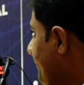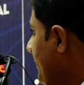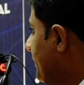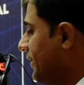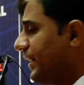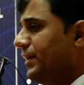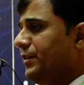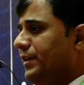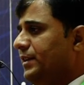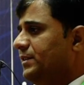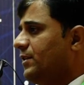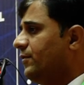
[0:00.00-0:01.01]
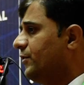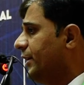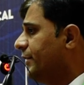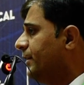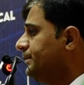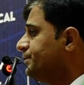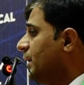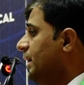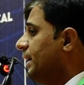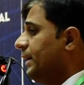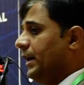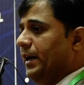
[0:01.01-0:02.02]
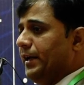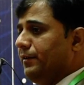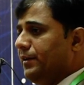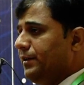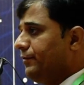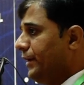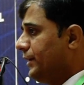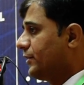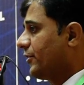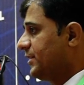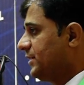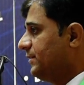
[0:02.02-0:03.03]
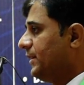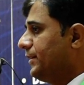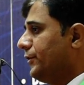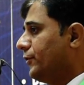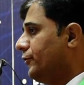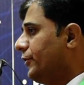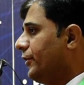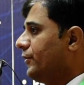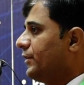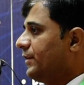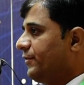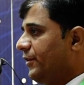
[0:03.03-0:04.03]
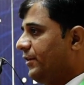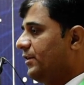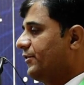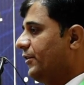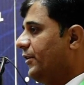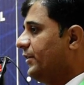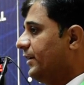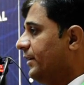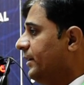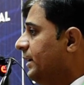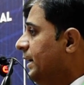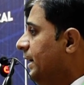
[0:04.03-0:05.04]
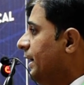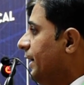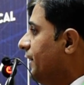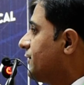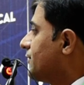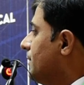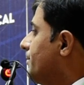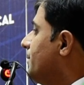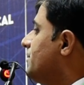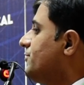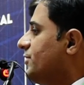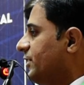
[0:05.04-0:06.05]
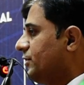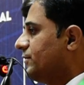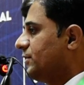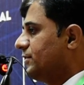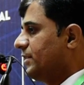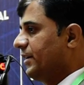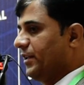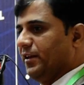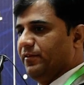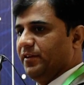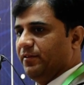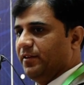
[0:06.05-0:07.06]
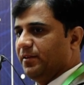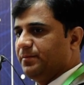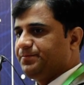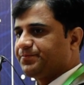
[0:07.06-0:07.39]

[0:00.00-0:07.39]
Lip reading: Second thing is of that even when Karachi was included in the federal territory, its compensation was not given even.